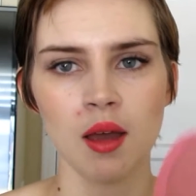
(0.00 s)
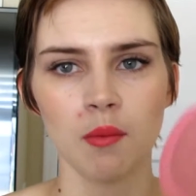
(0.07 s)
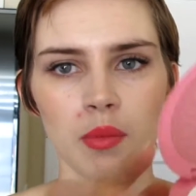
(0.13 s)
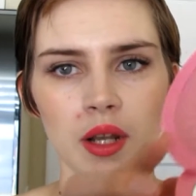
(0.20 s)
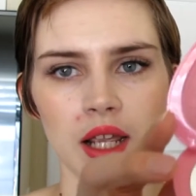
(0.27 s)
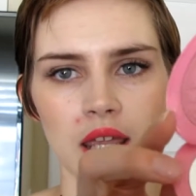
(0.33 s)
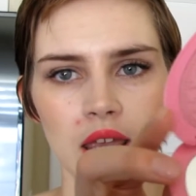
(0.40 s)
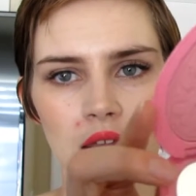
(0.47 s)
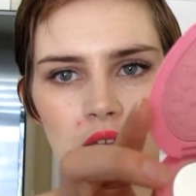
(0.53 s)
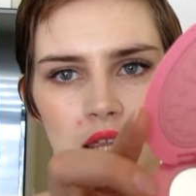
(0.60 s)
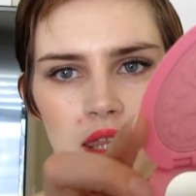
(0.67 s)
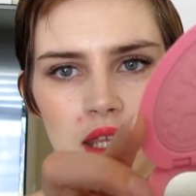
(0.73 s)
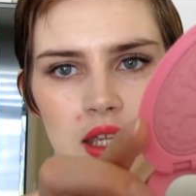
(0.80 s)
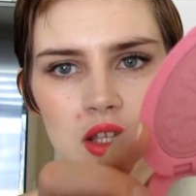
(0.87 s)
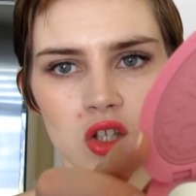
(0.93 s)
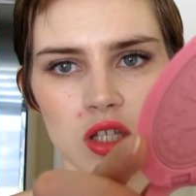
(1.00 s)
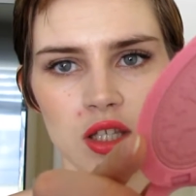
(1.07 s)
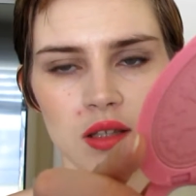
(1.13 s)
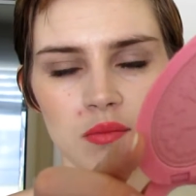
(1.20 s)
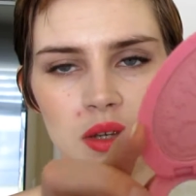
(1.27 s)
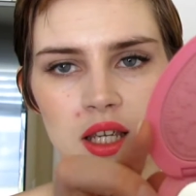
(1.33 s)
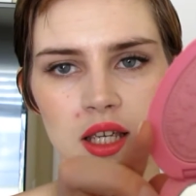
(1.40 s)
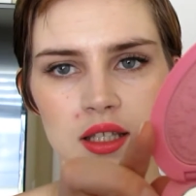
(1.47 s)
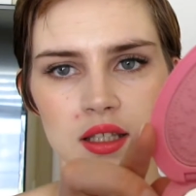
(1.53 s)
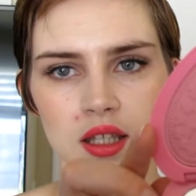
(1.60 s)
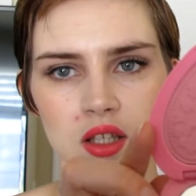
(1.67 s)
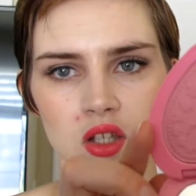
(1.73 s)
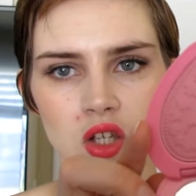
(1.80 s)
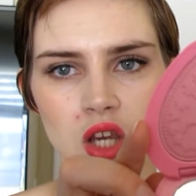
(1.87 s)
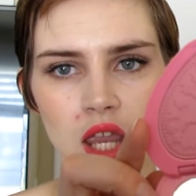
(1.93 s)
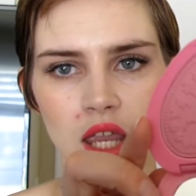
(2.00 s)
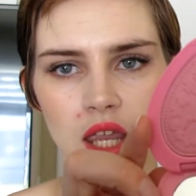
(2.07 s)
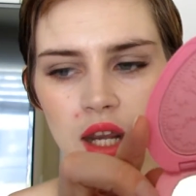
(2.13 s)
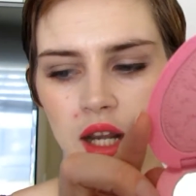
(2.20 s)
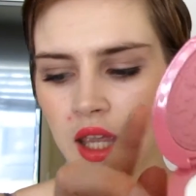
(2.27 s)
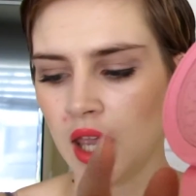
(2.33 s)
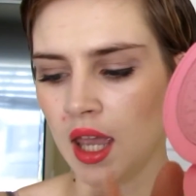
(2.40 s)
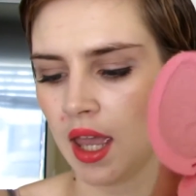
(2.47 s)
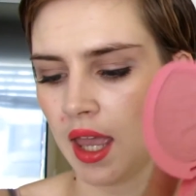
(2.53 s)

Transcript: but again, I think it just is because the shade